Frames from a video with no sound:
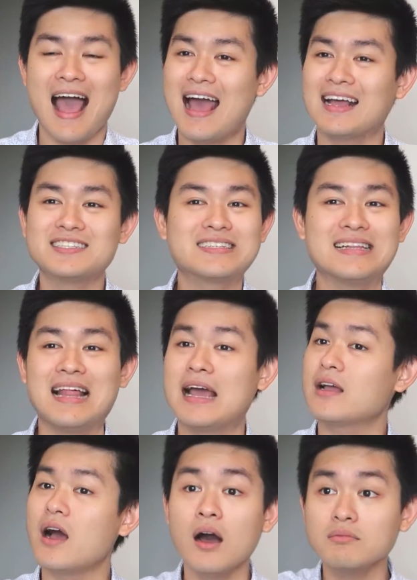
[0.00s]
And she like,
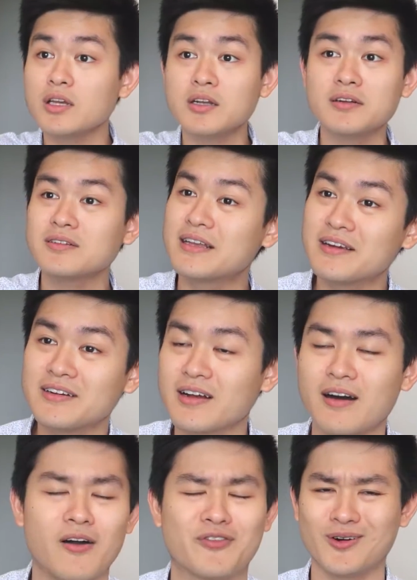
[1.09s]
oh, no, here you
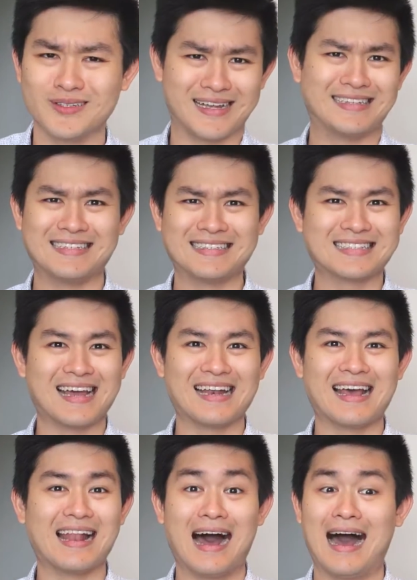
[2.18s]
go. Of course I didn't say
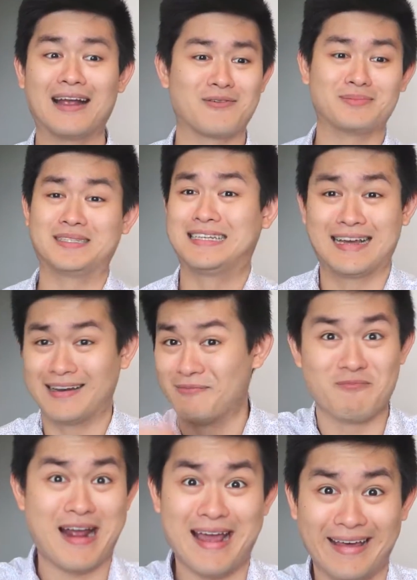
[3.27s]
that. I grabbed the ticket
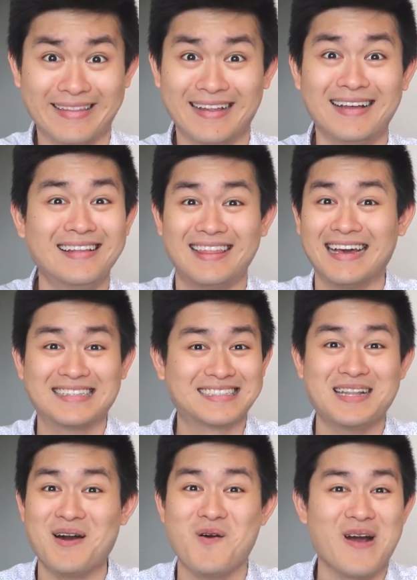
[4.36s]
and ran. There's
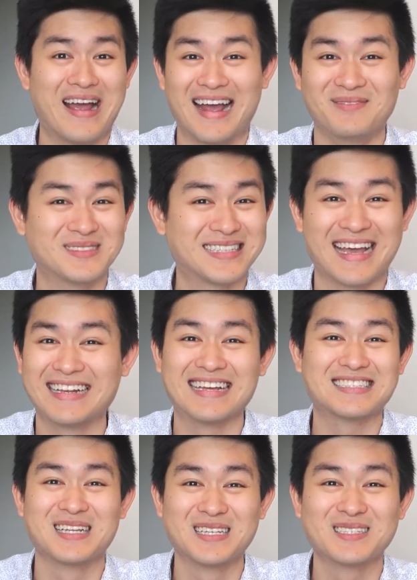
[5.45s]
no way I'm saying
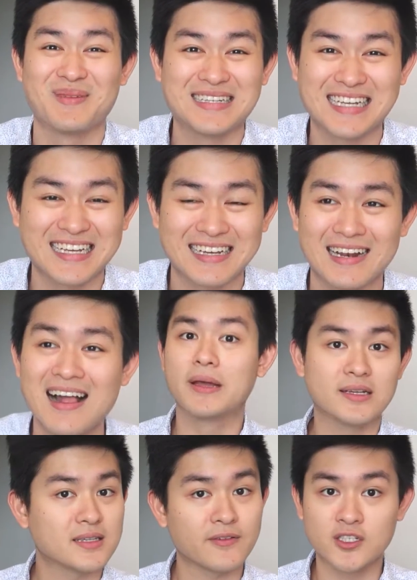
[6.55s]
that to lose my ticket.
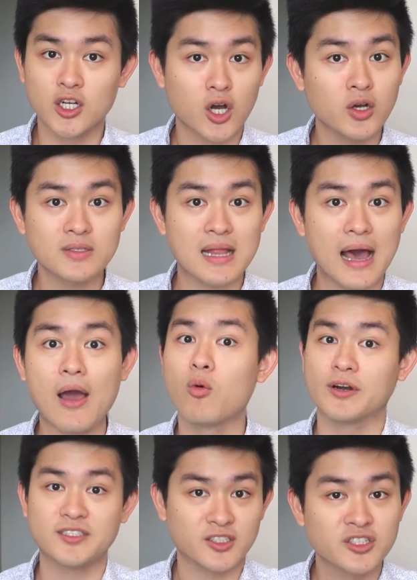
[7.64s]
Because if she goes like,
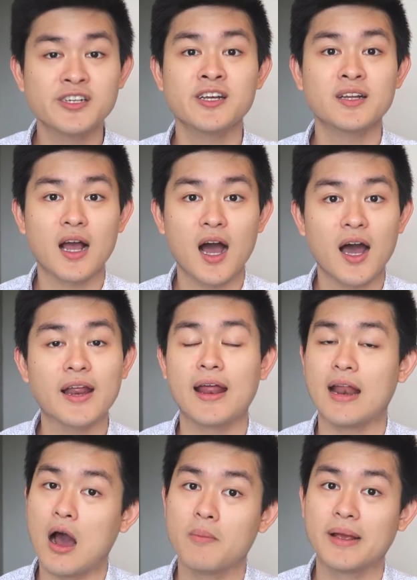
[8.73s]
where's the student card?
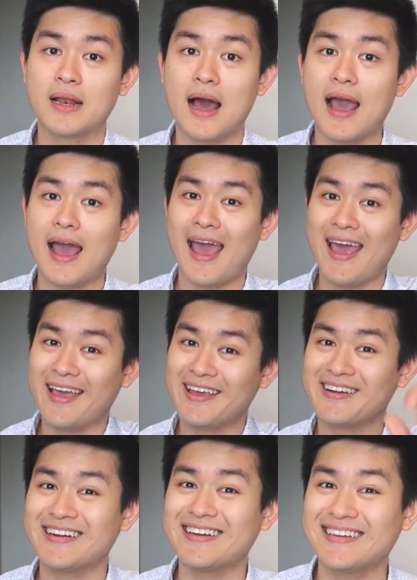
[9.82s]
And I'll be like, hey,
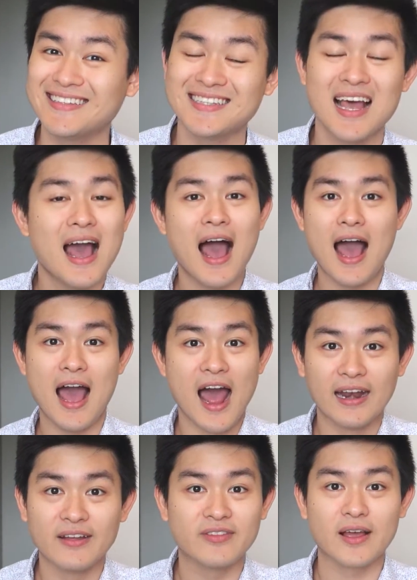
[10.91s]
here it is.
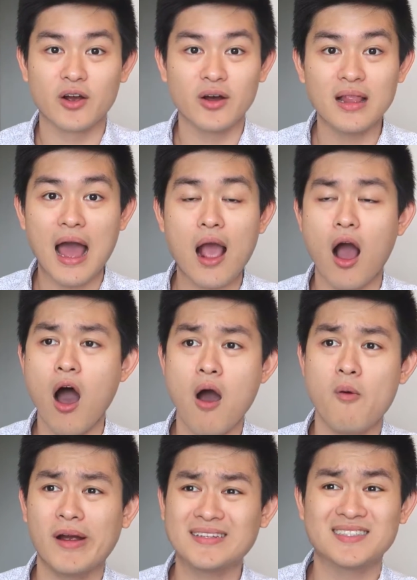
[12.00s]
And if they go like,
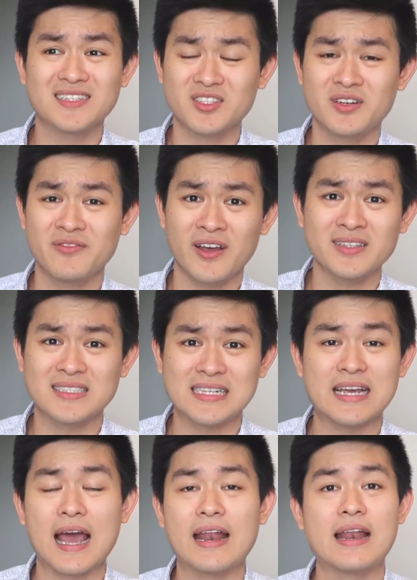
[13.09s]
oh, where's this
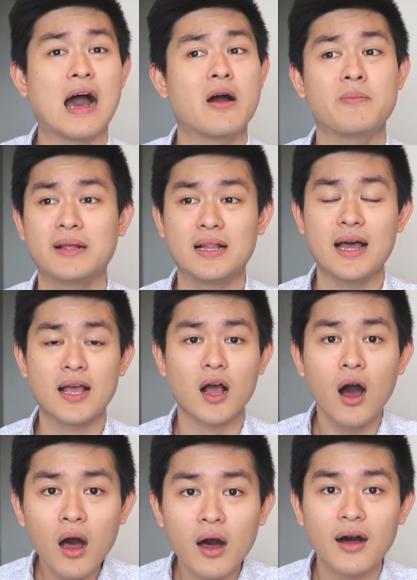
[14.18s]
university? And I'll be like,
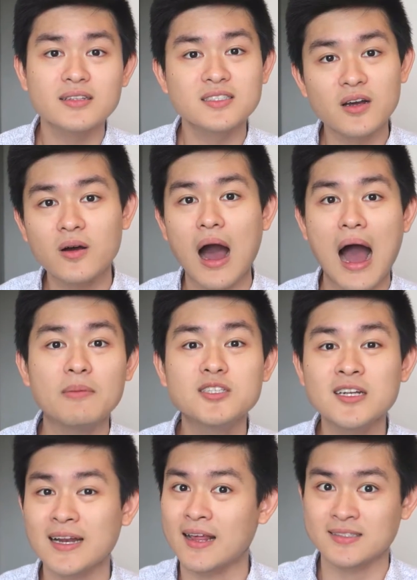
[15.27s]
oh, so I'm
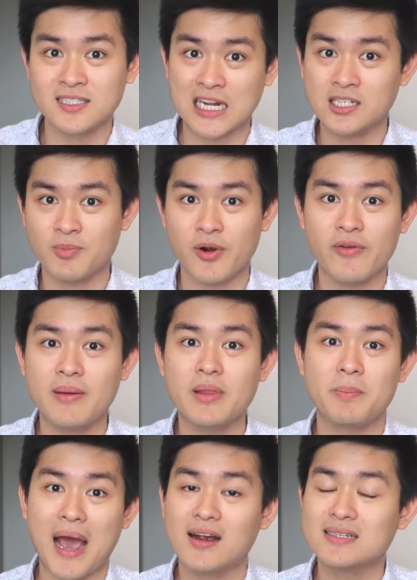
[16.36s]
doing an exchange program
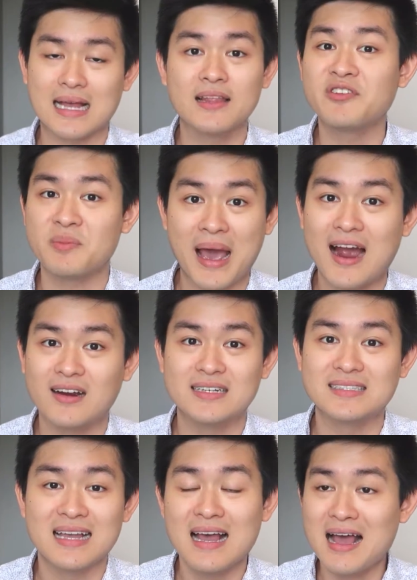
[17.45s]
in Paris. I live in
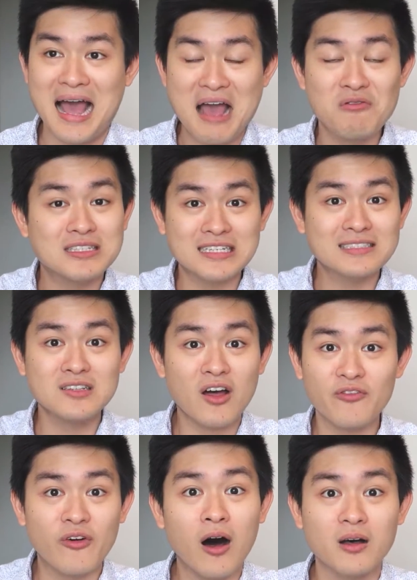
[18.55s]
Paris. And which is
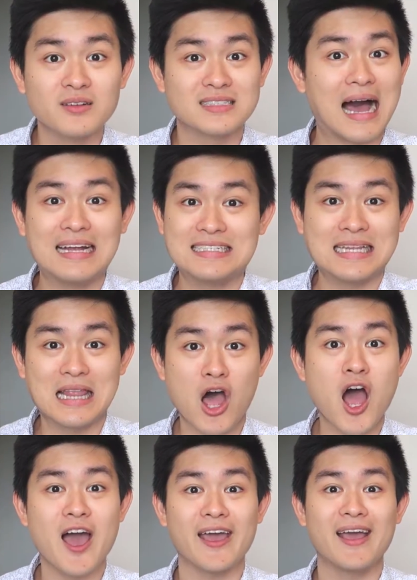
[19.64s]
not false, I didn't
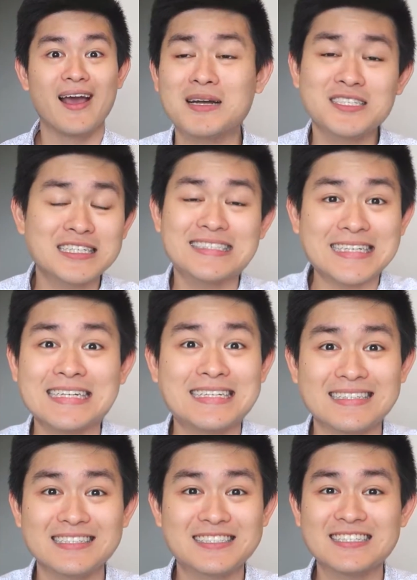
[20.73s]
lie. But she
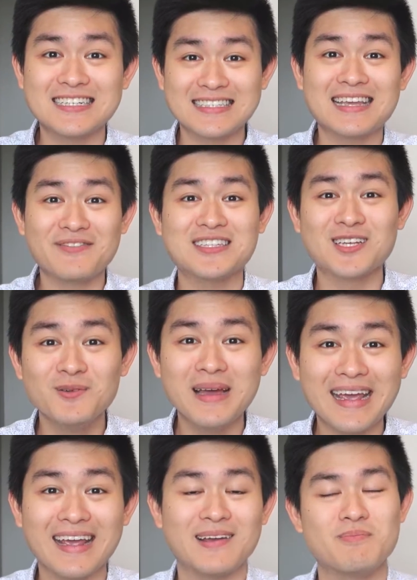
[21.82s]
didn't, she just gave it to
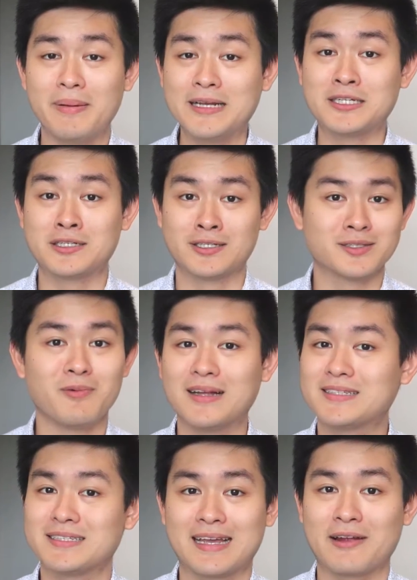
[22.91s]
me. Maybe she just
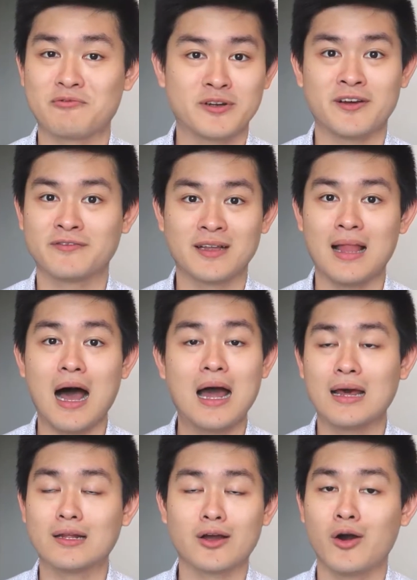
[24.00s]
wanted to get rid of the line
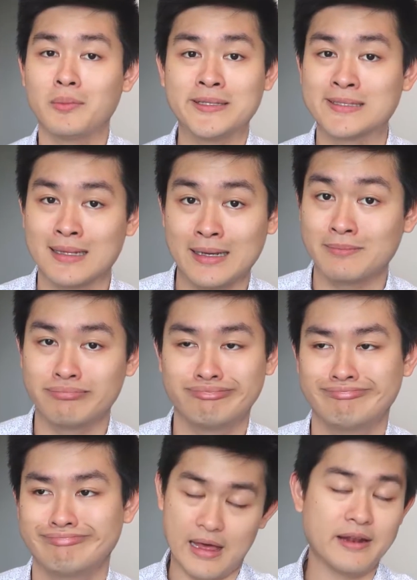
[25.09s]
and go home and sleep.
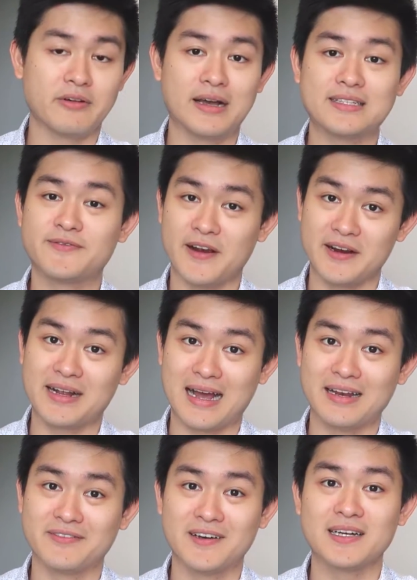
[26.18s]
Anyways, very
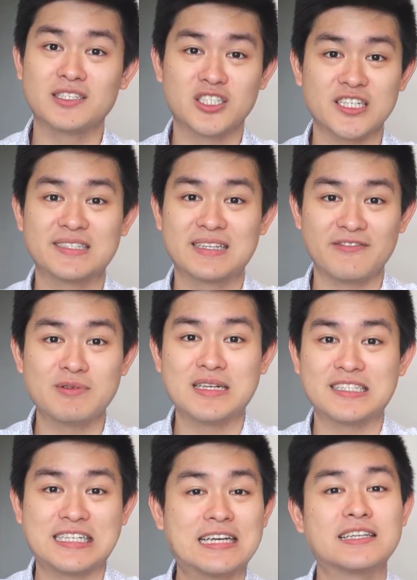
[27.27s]
kind of her to just give me the
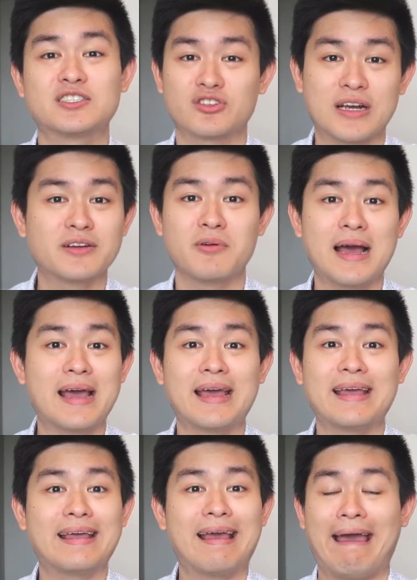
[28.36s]
ticket straight
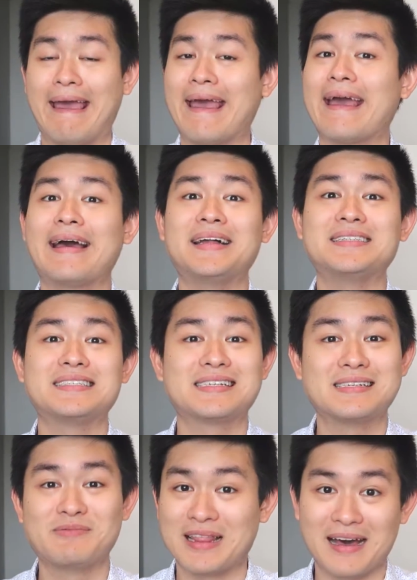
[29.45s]
away and
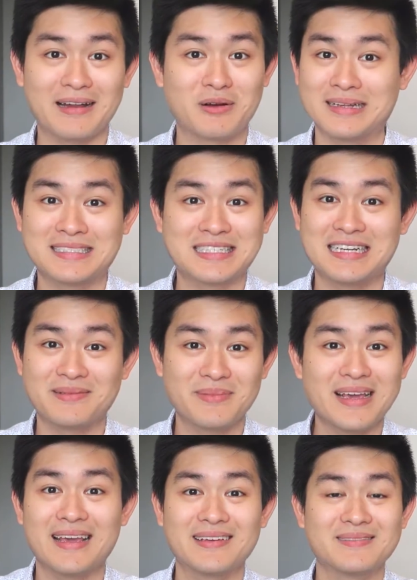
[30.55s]
without questioning
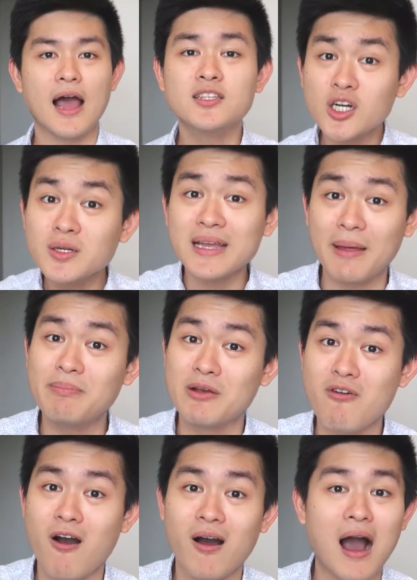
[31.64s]
me. And don't get me
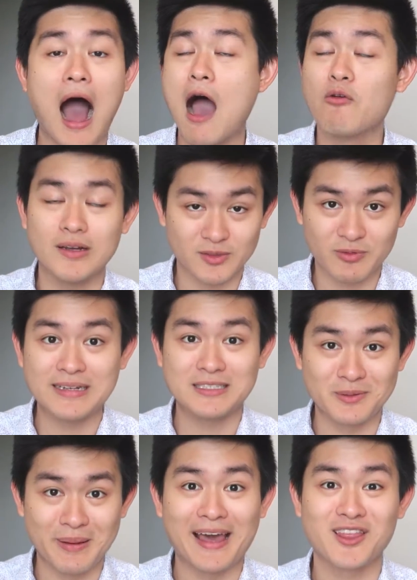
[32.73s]
wrong, I was ready
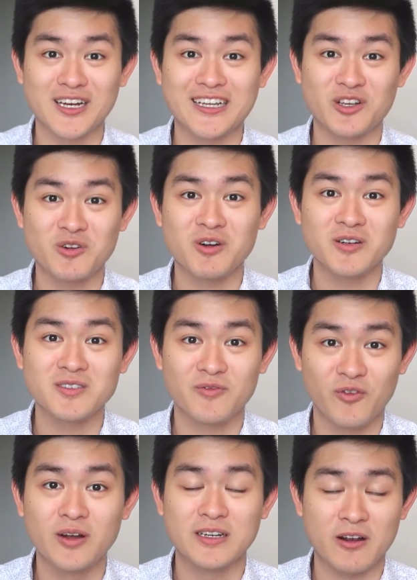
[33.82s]
to pay 30 euros
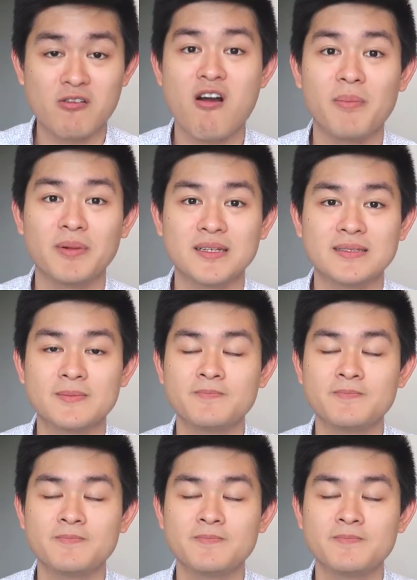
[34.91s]
for the Acropolis.